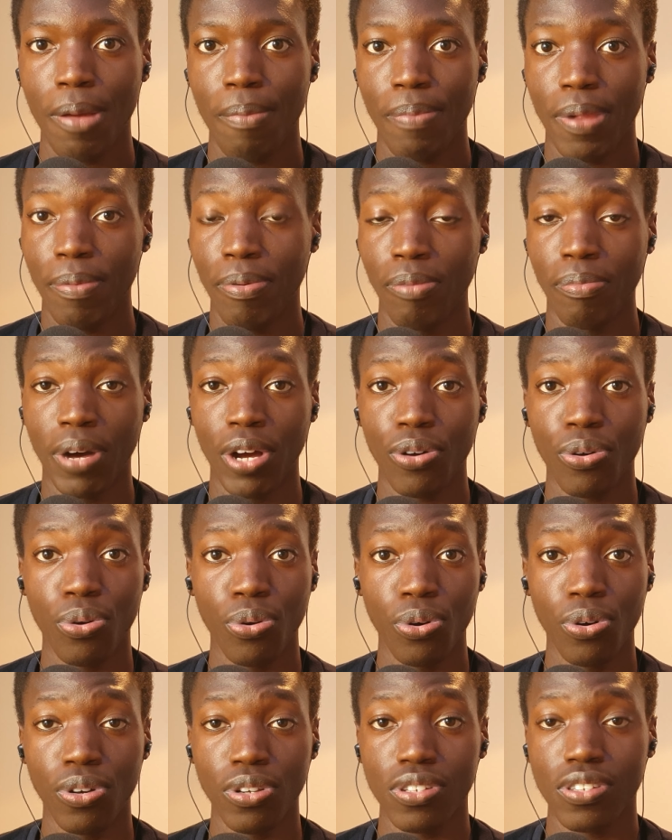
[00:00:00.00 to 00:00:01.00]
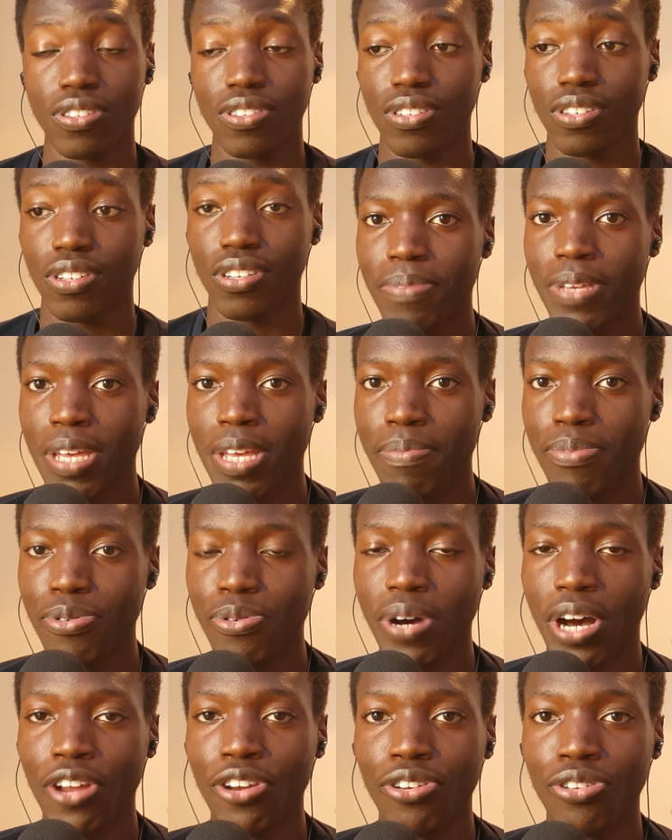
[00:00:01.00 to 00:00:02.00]
people in my course, people who
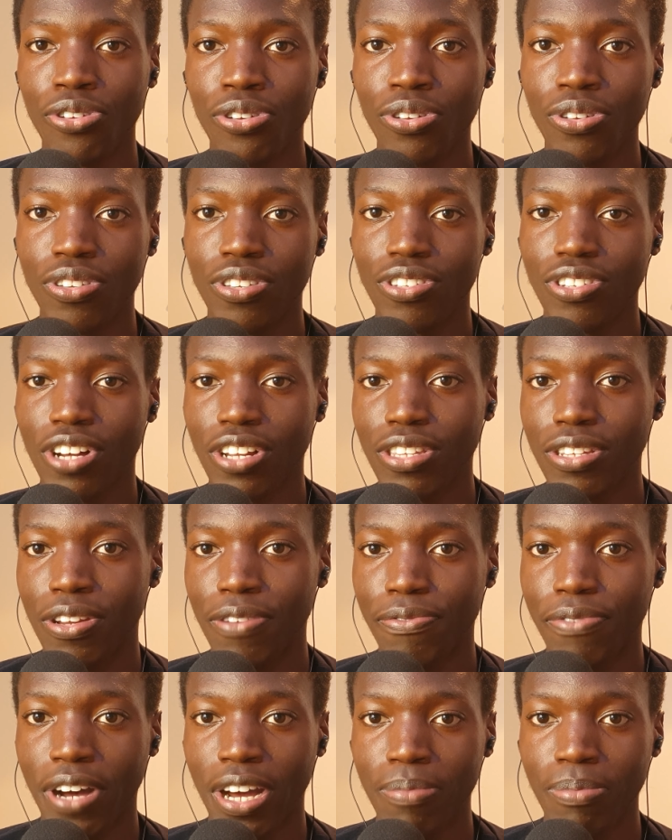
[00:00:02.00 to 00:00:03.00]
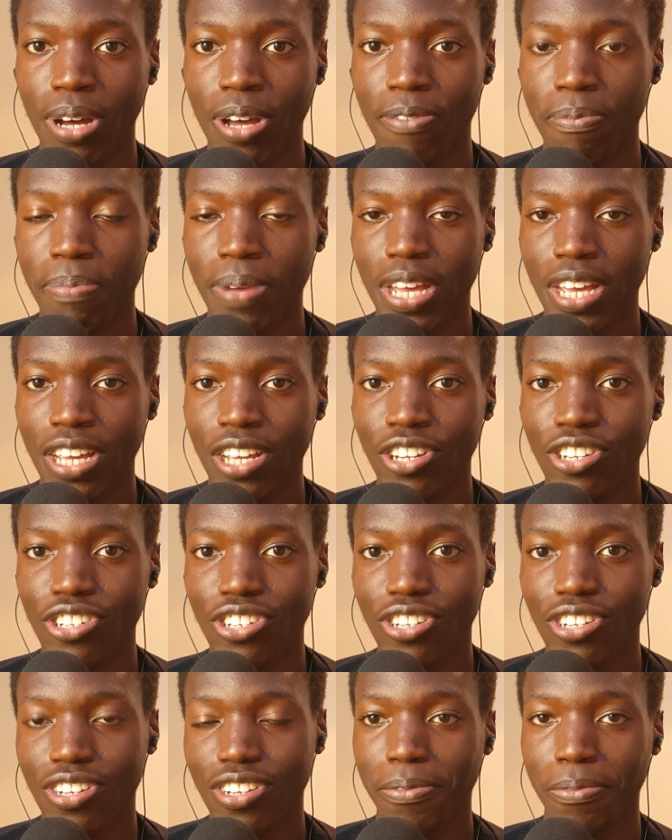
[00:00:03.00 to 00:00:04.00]
I knew starting to find my page.
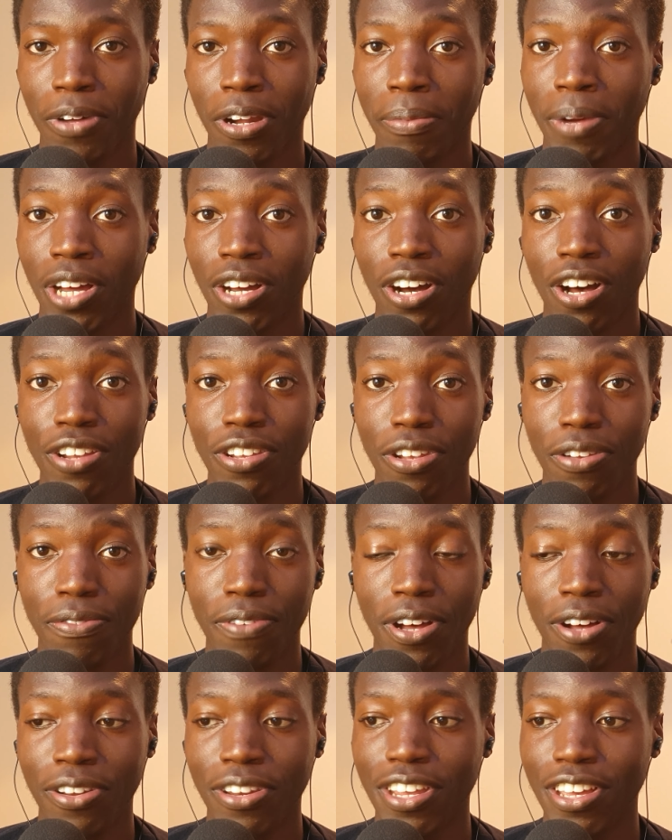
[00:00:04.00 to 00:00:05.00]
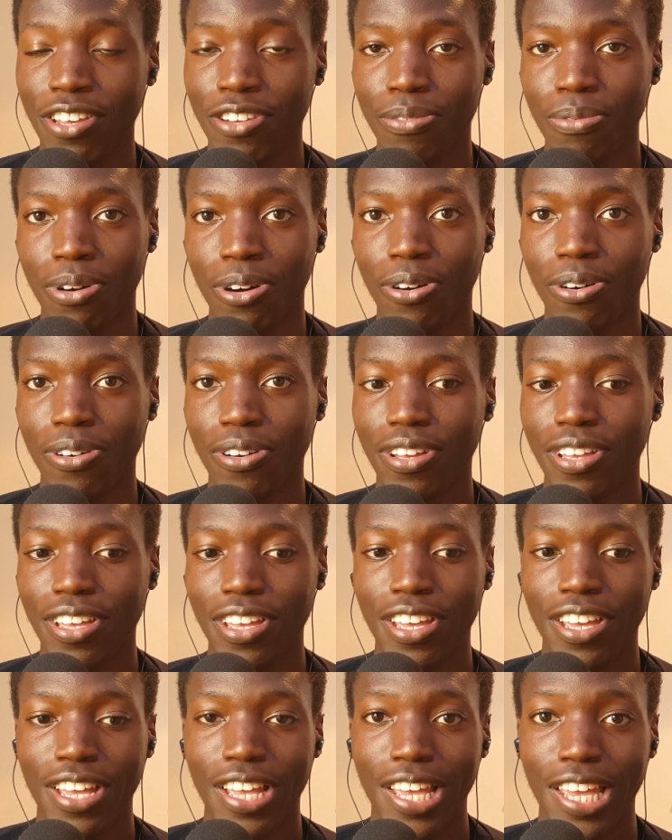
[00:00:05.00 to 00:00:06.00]
One of my cousins found it as well
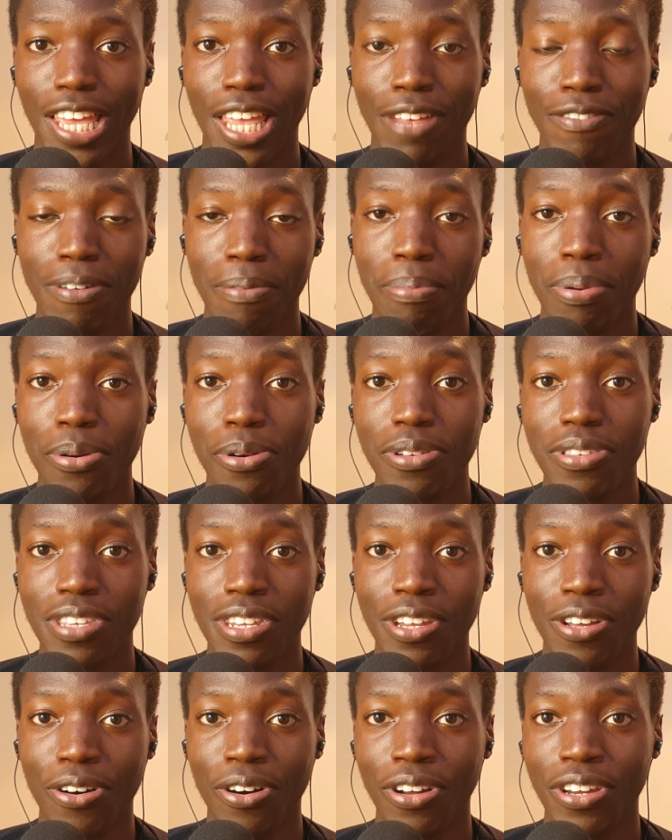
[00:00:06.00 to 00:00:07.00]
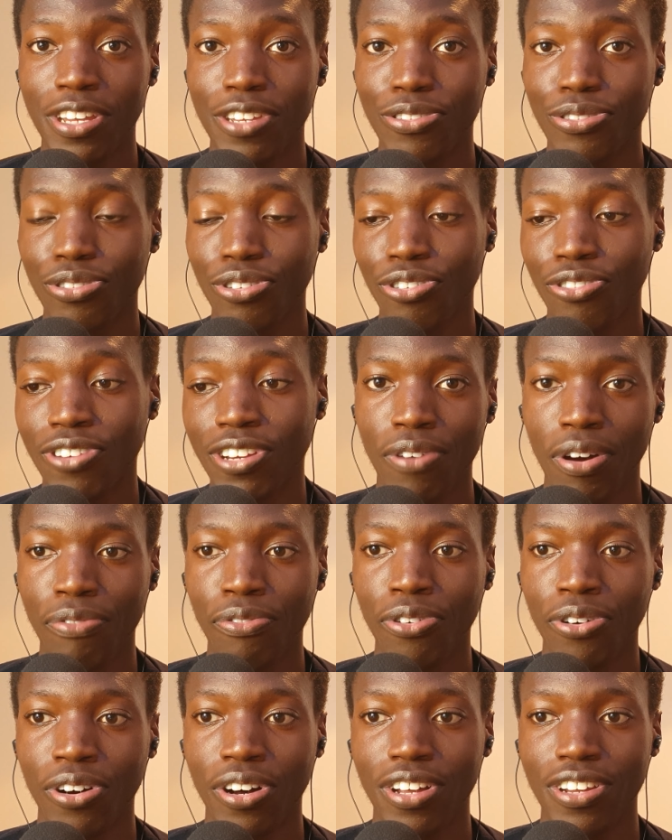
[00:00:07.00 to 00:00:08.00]
he even posted it on his story. I
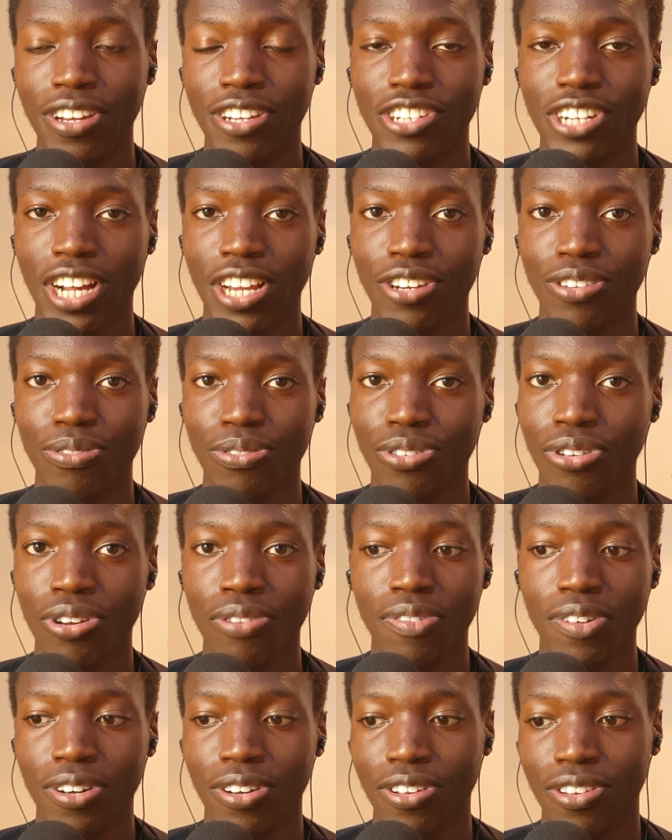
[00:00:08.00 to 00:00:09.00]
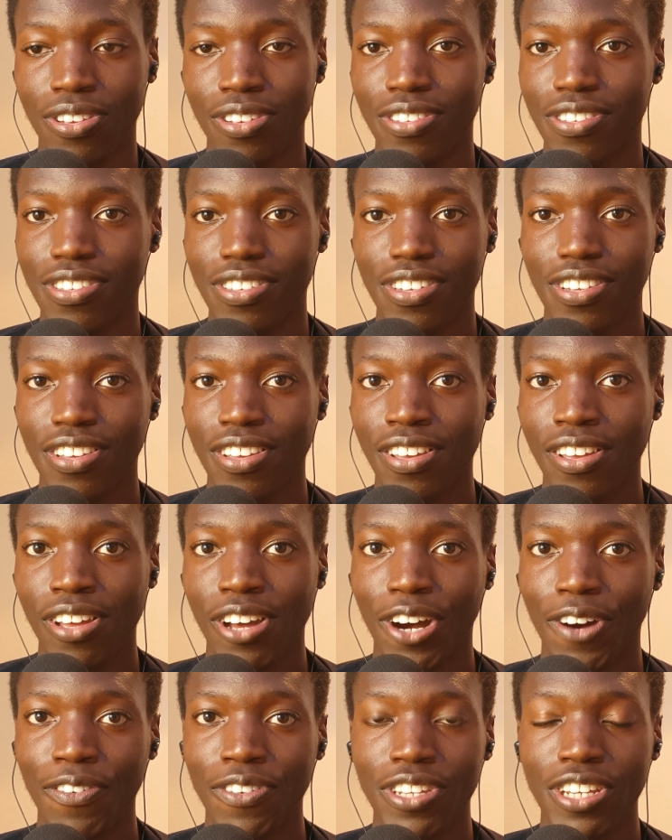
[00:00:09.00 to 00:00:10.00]
thought the challenge was over because
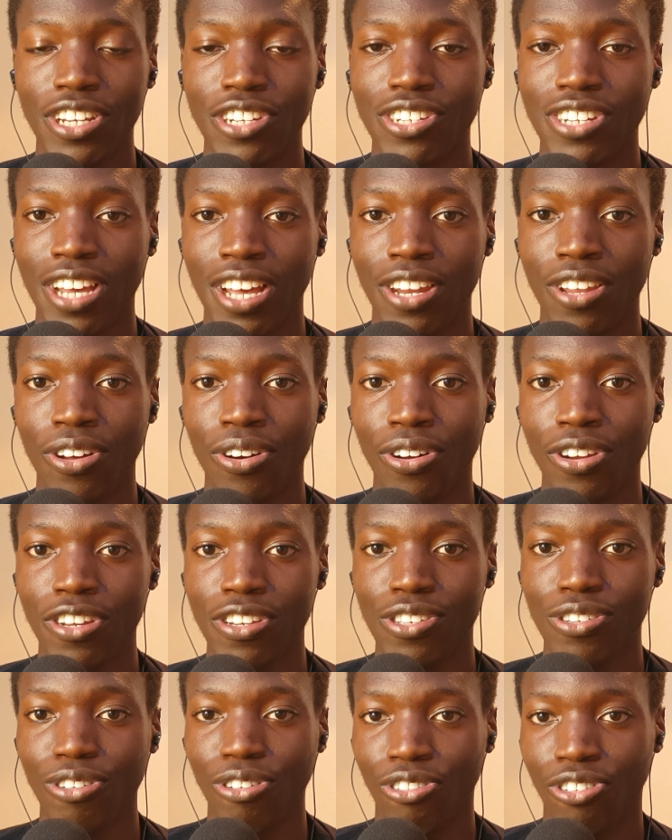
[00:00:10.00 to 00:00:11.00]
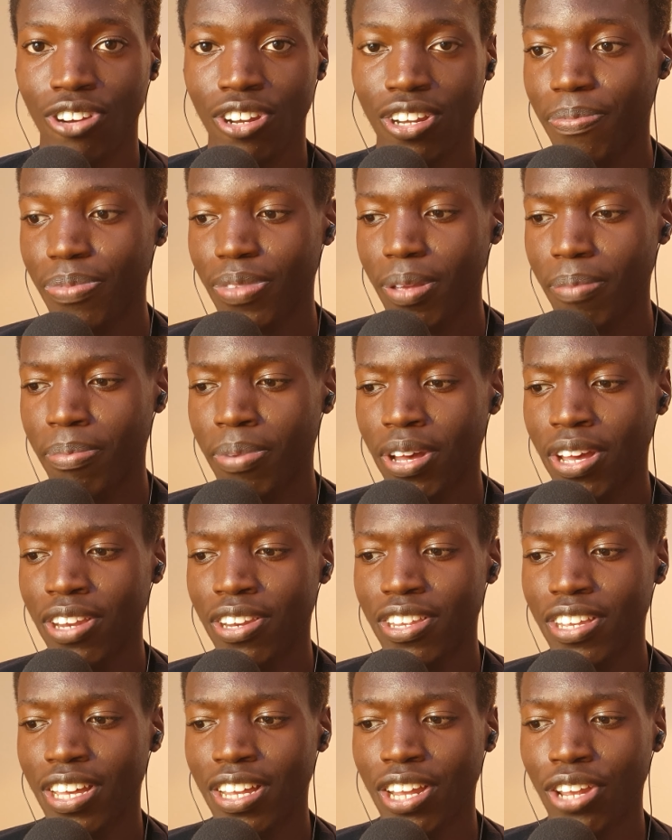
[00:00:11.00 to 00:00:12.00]
obviously he shared it on his story. But in
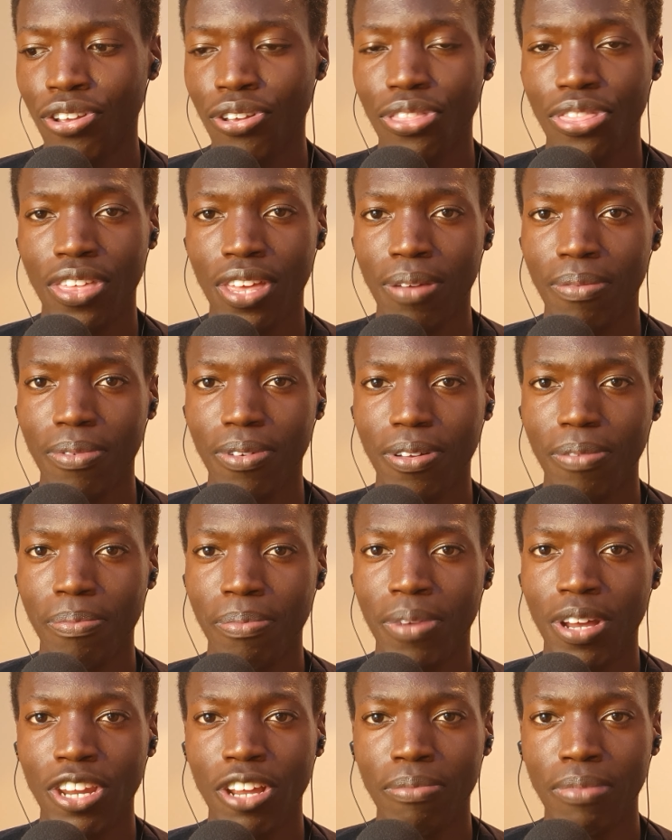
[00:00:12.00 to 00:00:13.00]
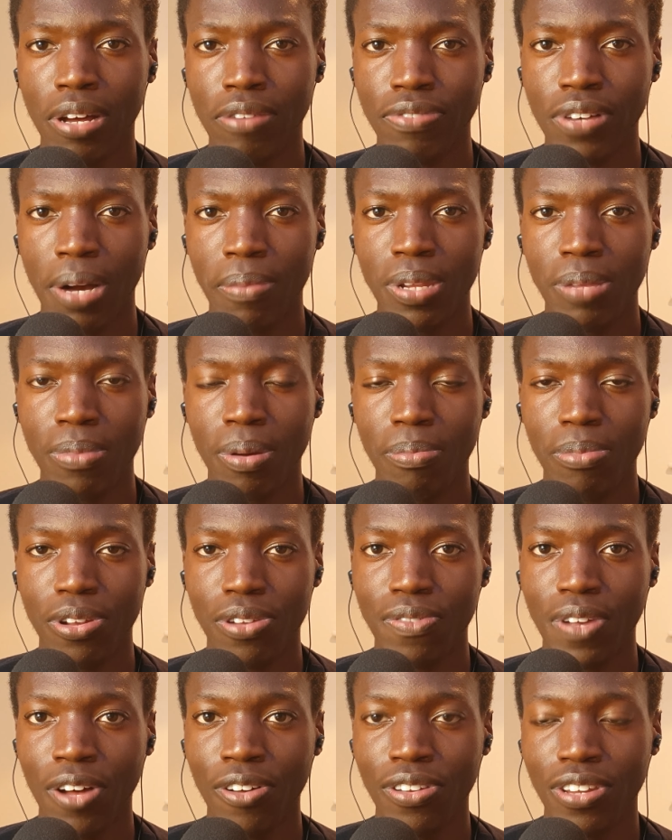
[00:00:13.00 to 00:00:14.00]
the end, I don't think many of my family members
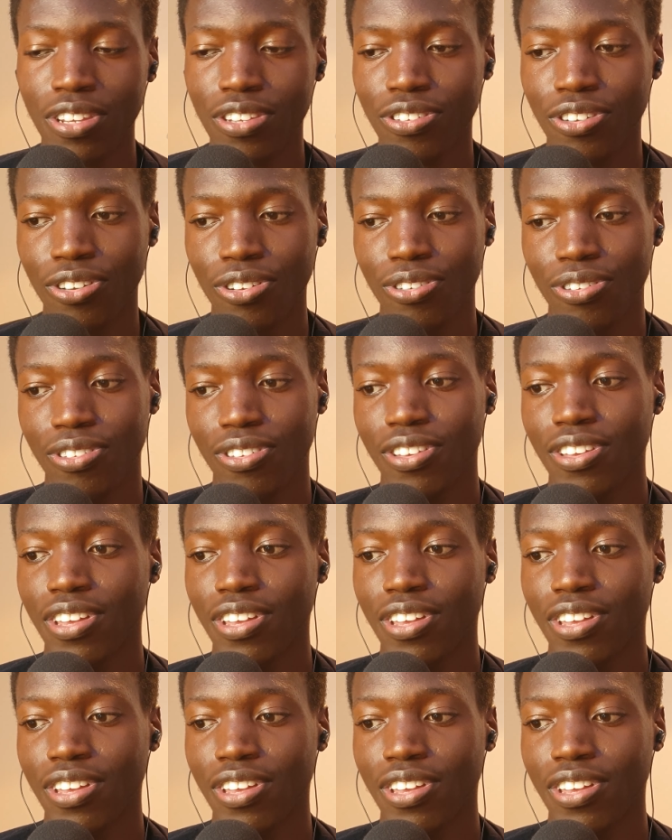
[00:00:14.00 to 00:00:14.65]
found it. So